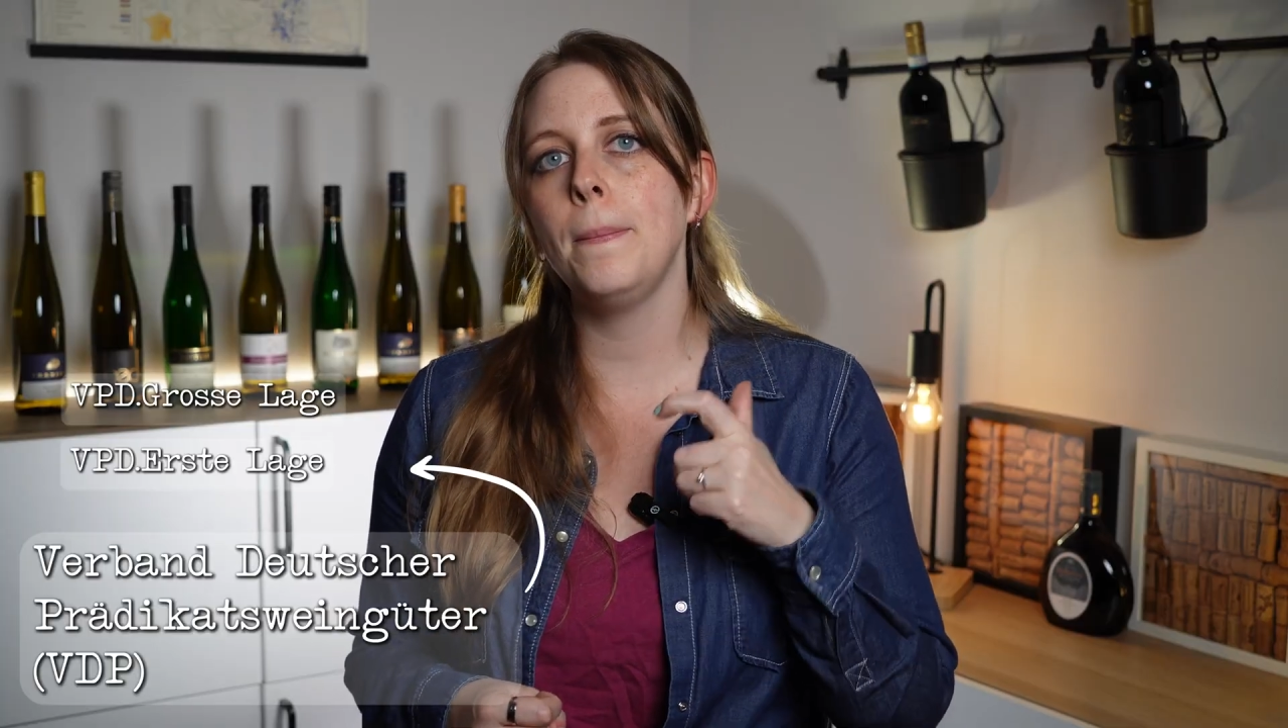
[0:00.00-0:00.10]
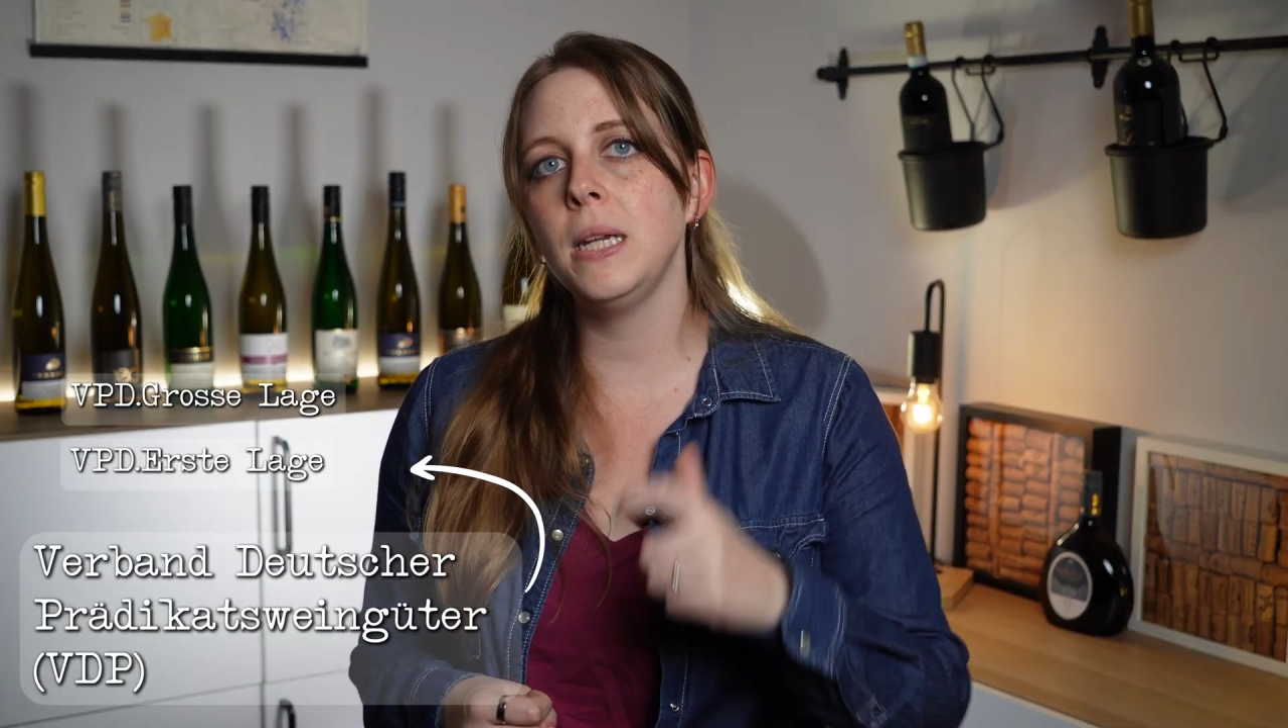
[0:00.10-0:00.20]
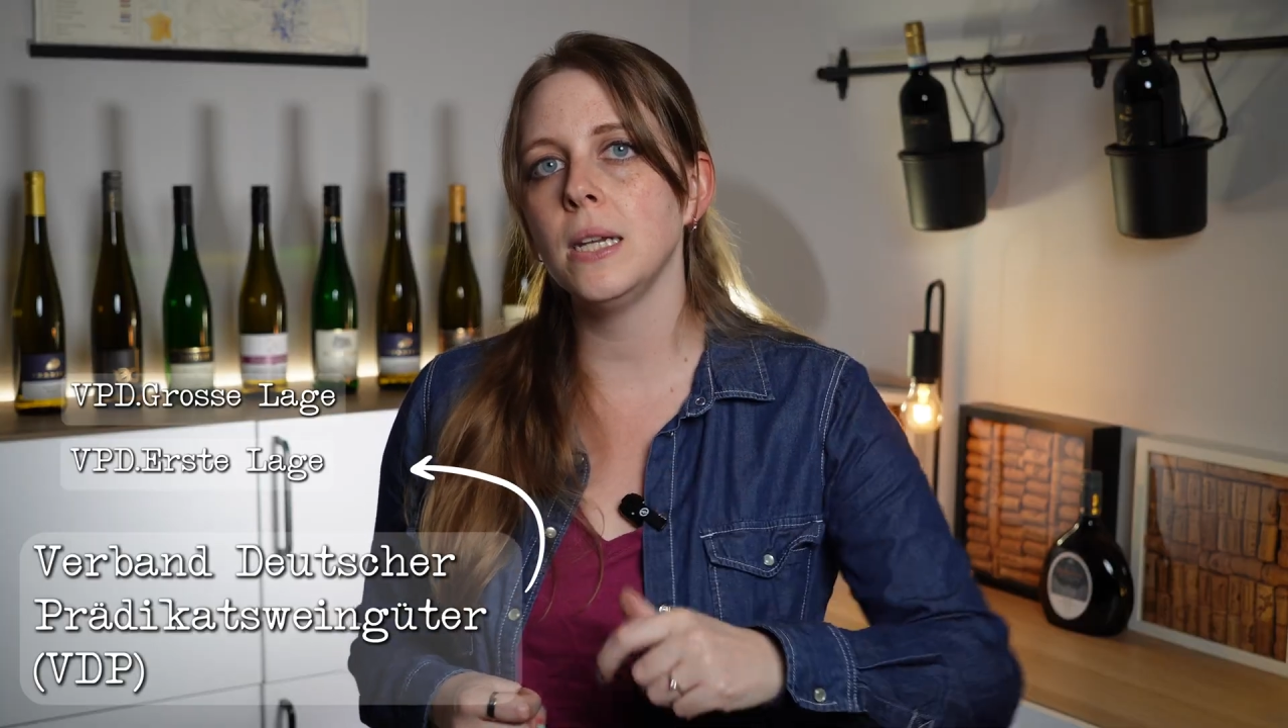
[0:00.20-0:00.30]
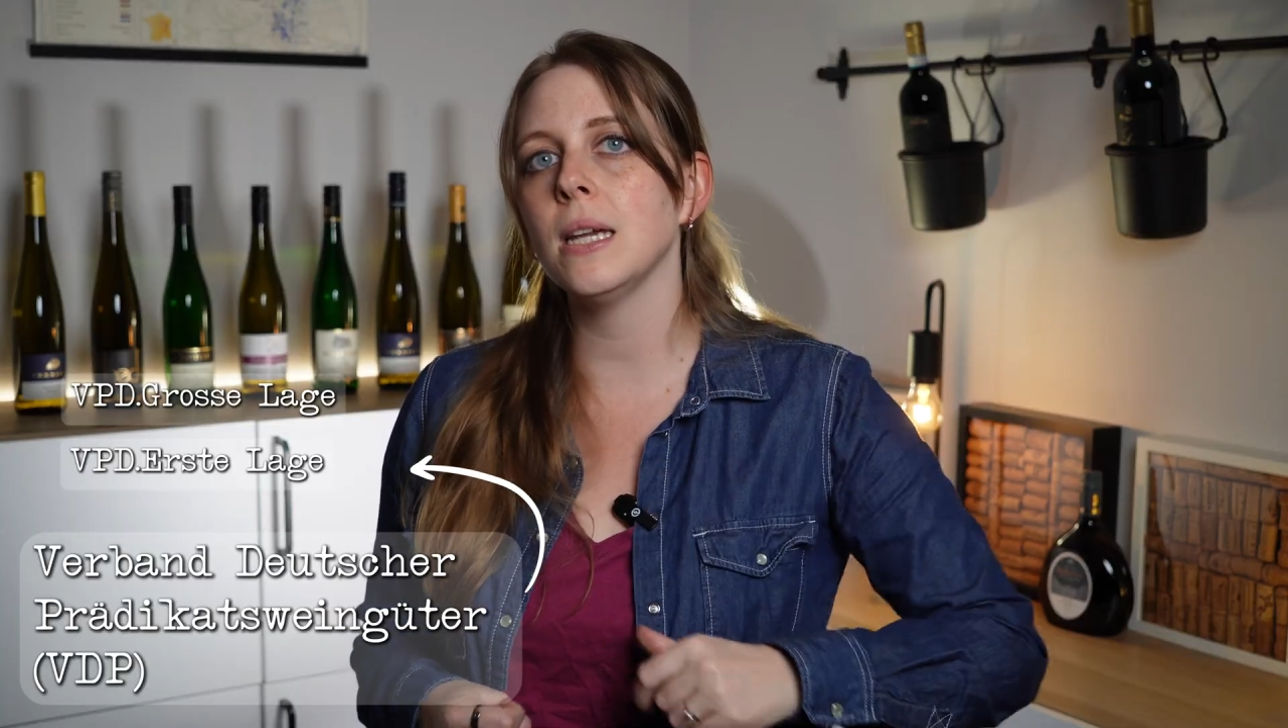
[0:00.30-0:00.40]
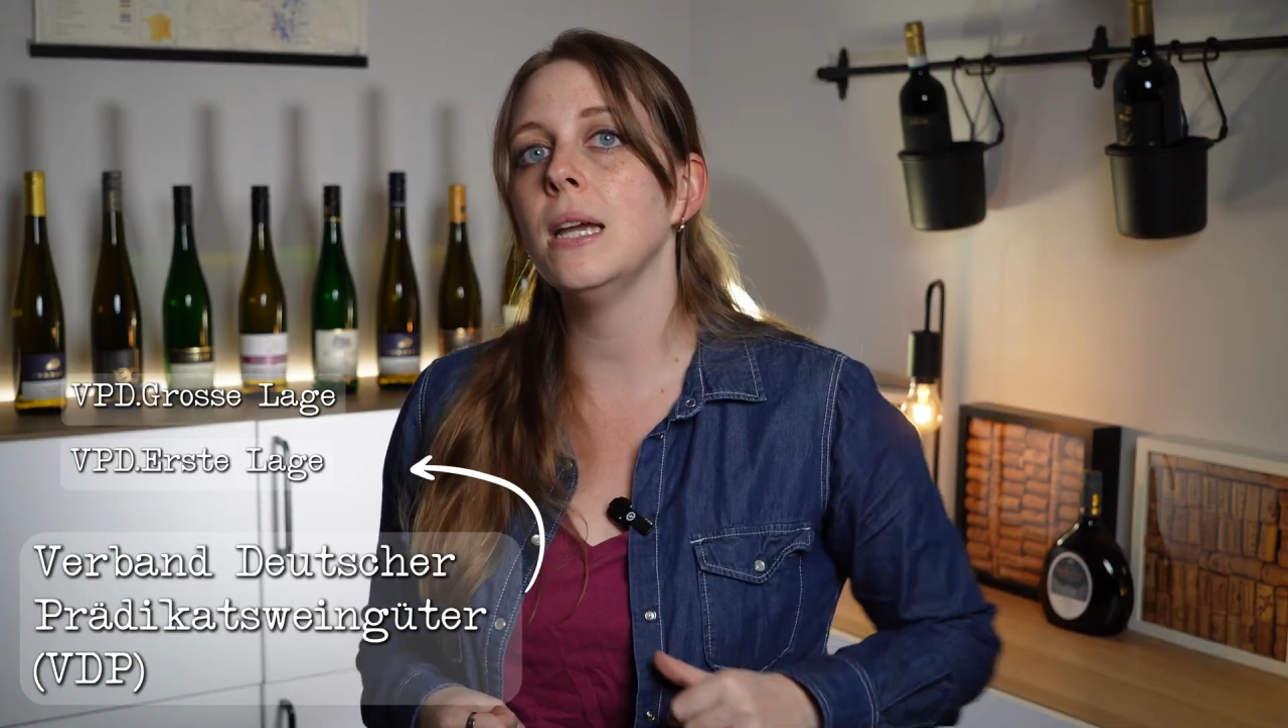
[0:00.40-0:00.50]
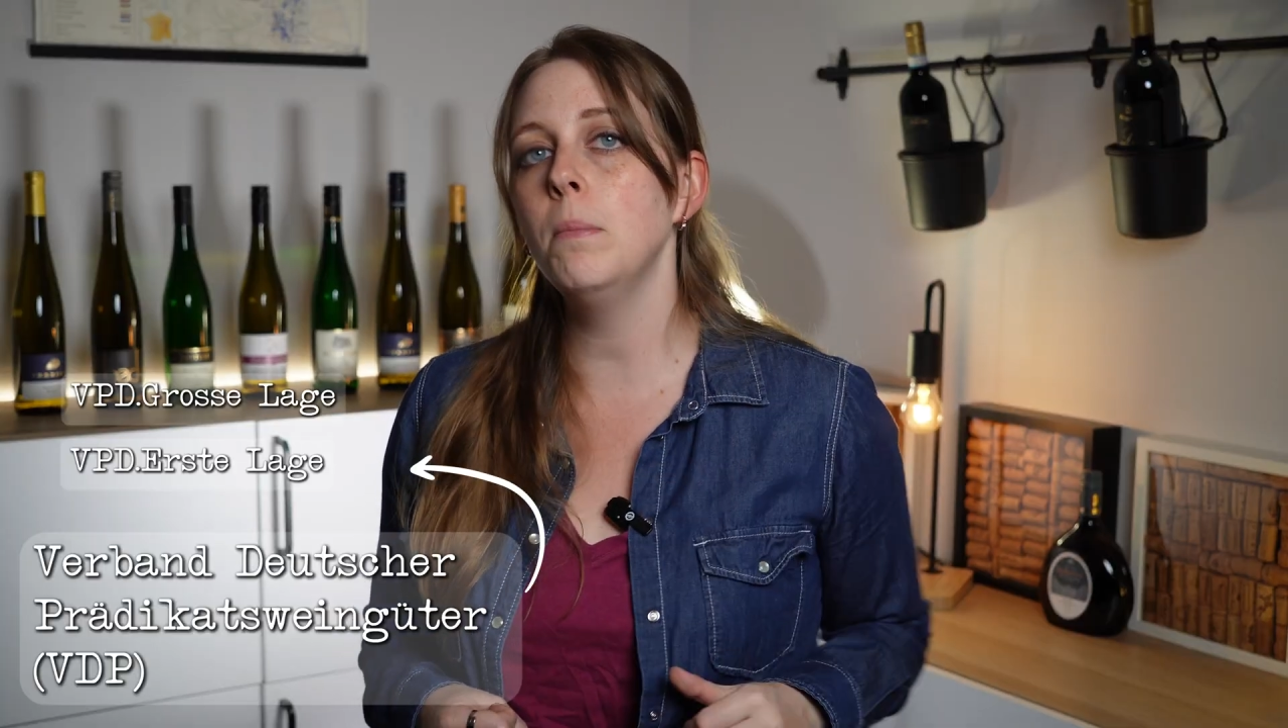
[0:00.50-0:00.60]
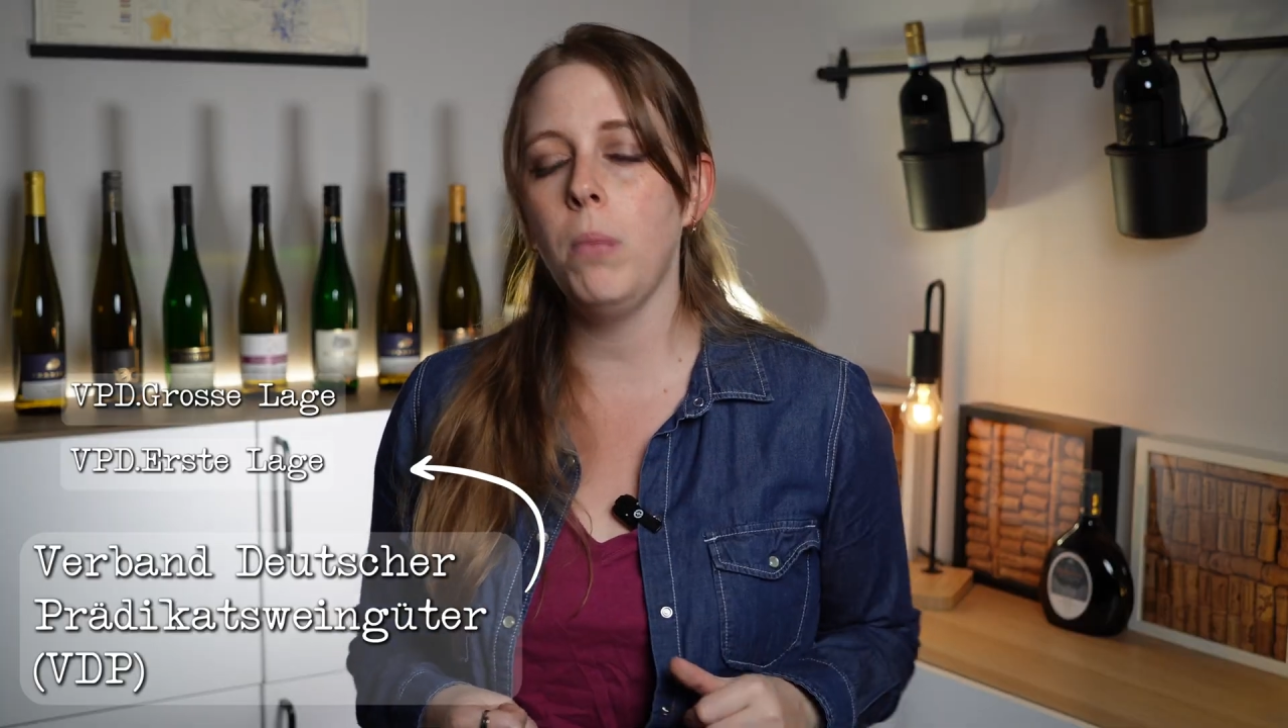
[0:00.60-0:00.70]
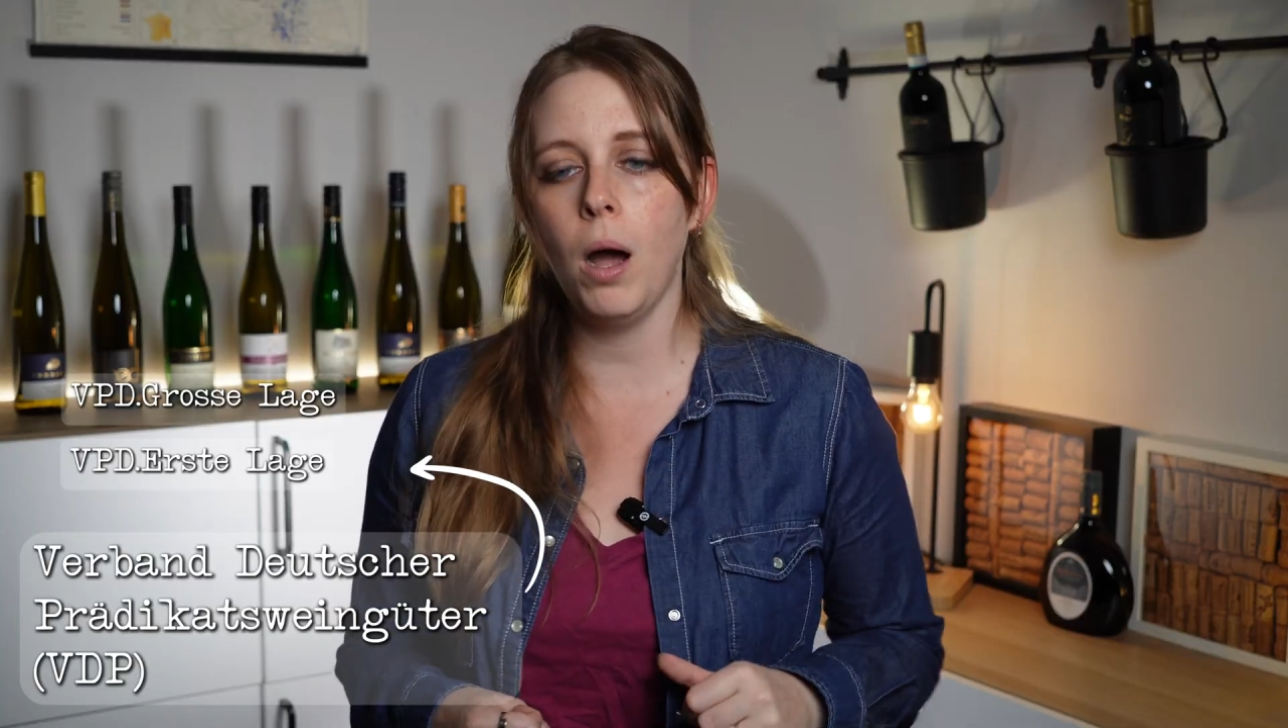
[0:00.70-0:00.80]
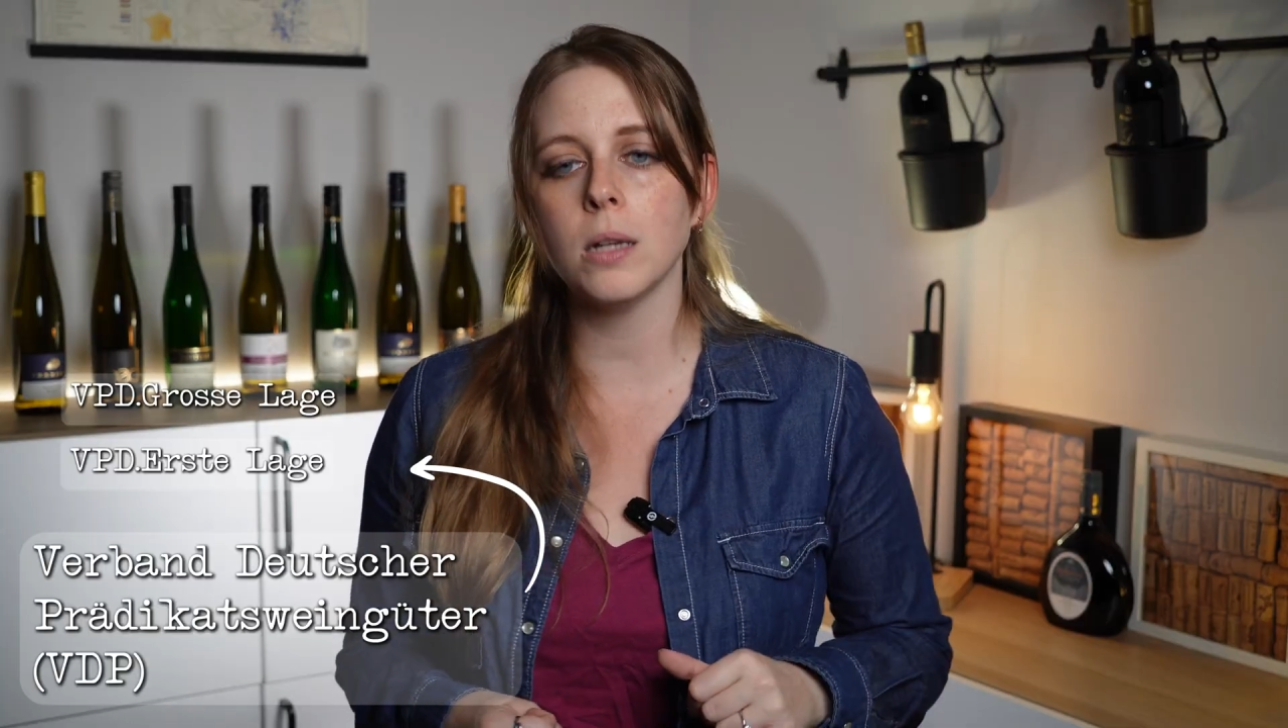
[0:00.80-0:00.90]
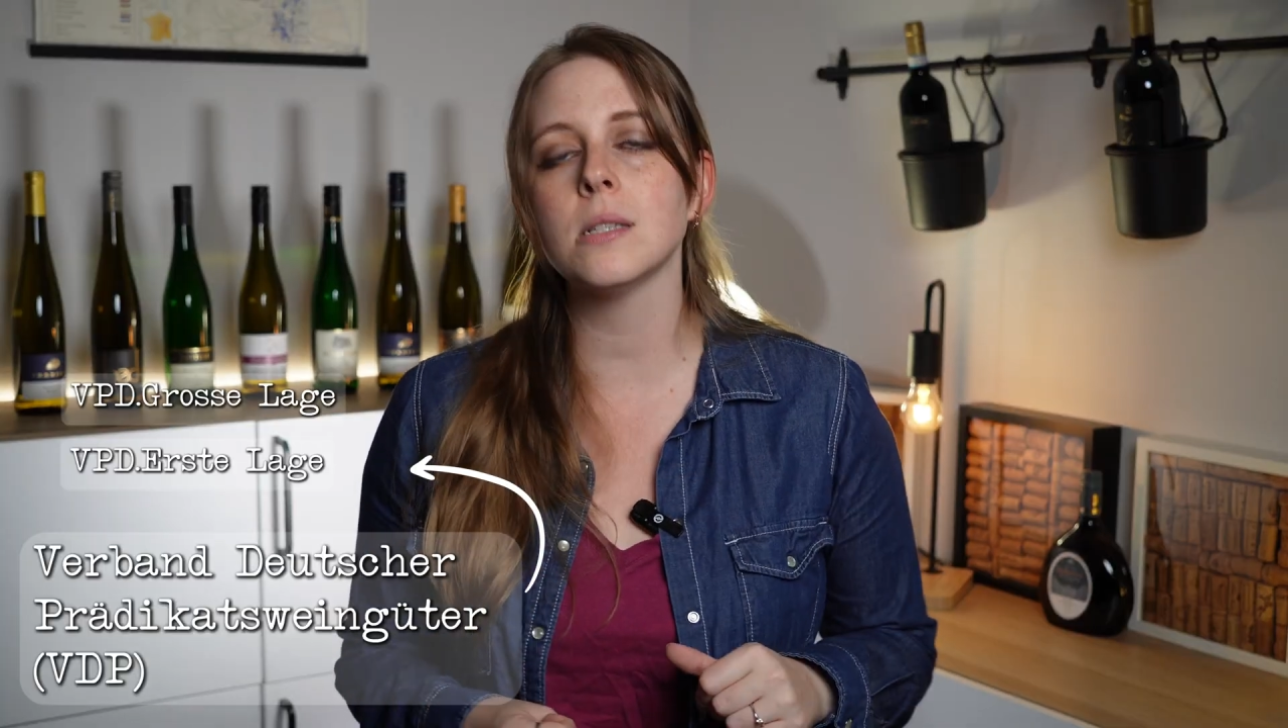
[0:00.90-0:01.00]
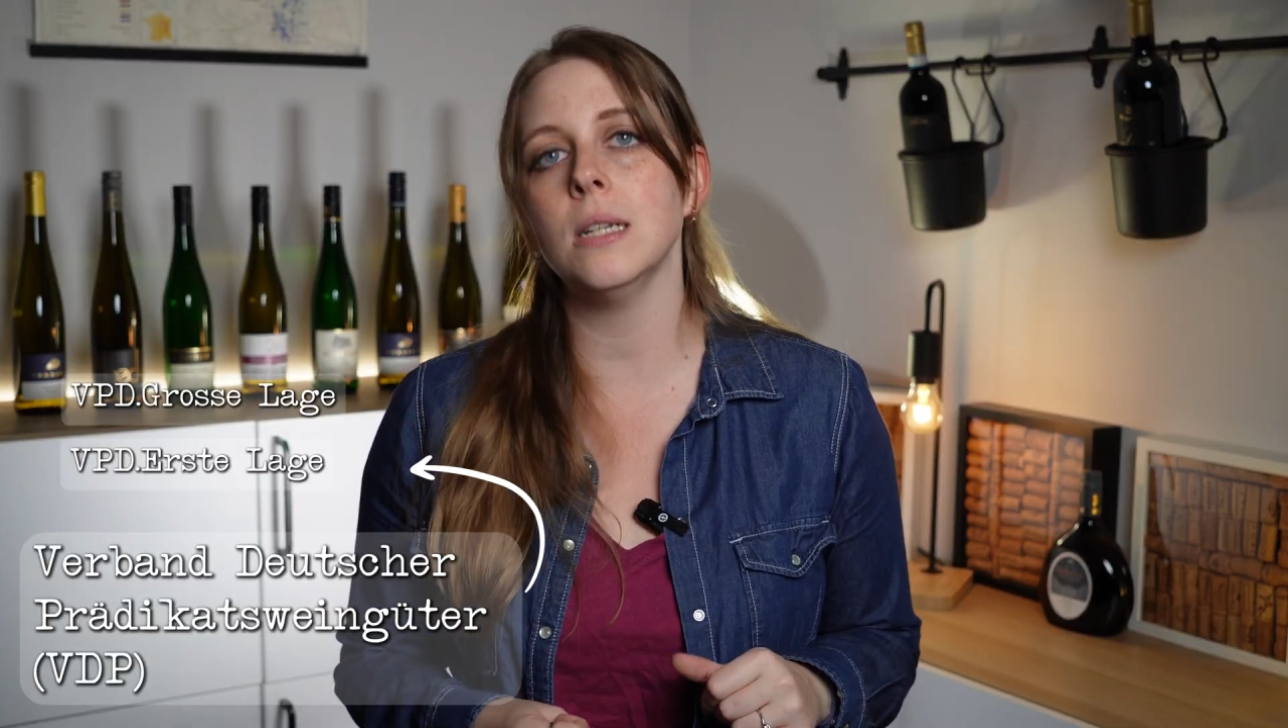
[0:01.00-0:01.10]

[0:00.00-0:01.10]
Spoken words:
being embossed